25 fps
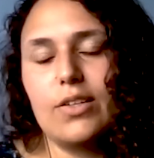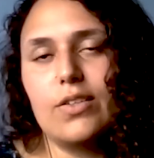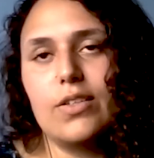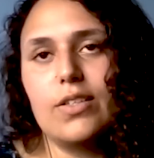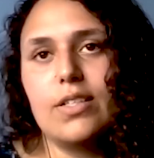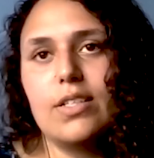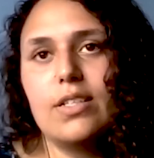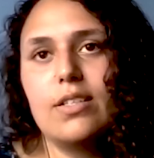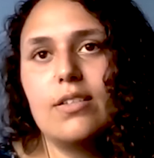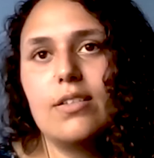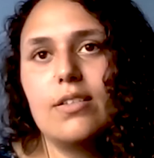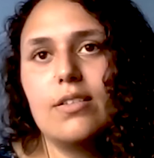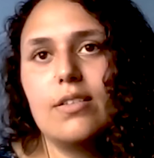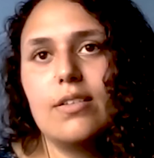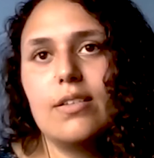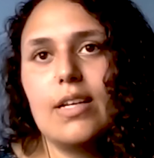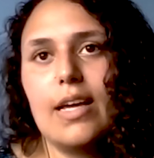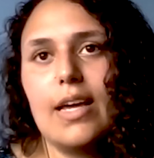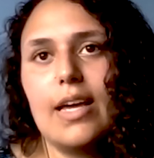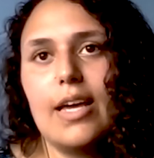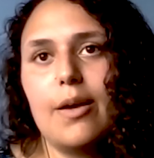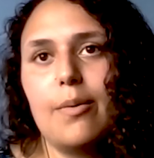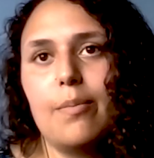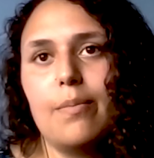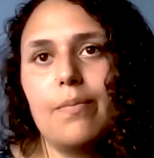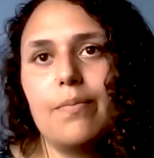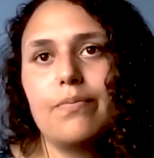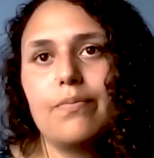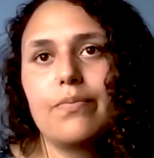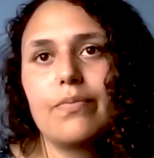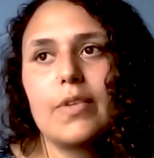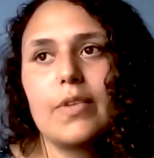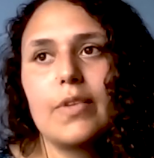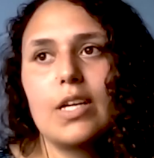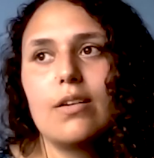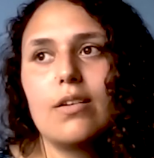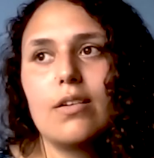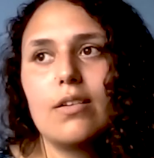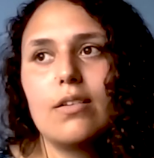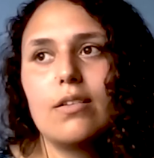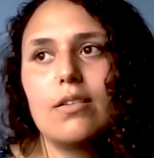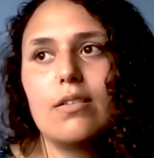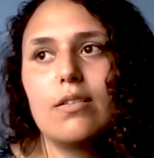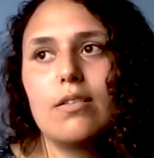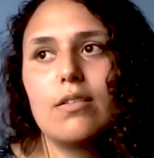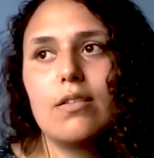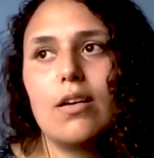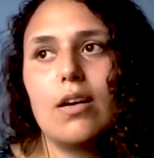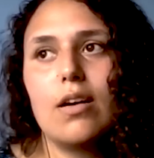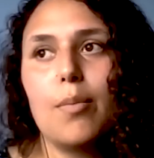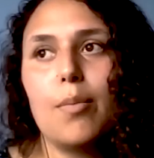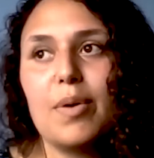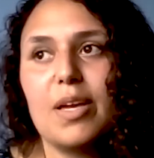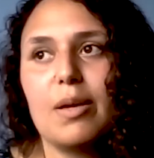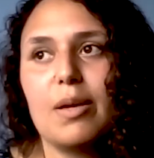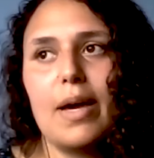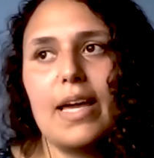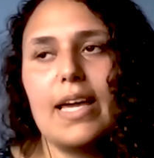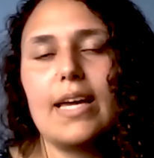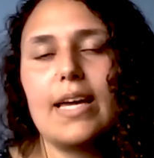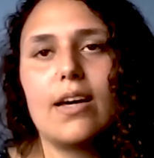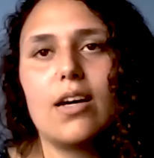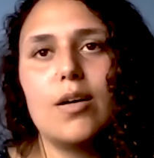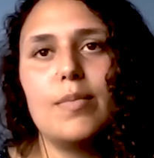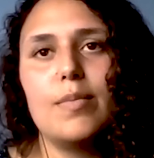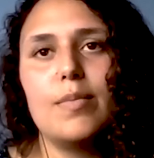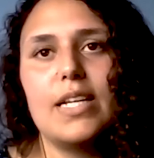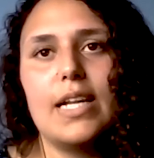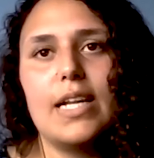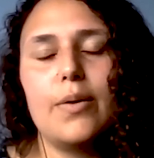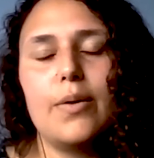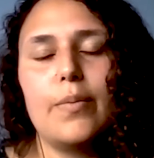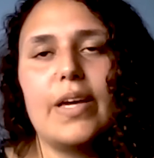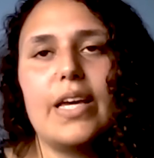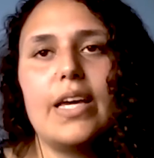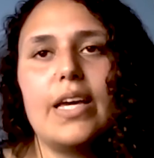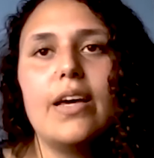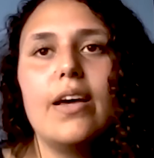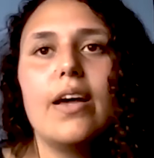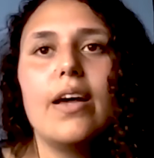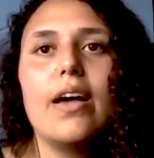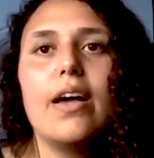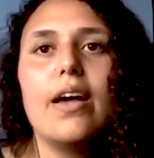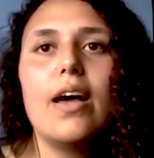on upping my income in any way.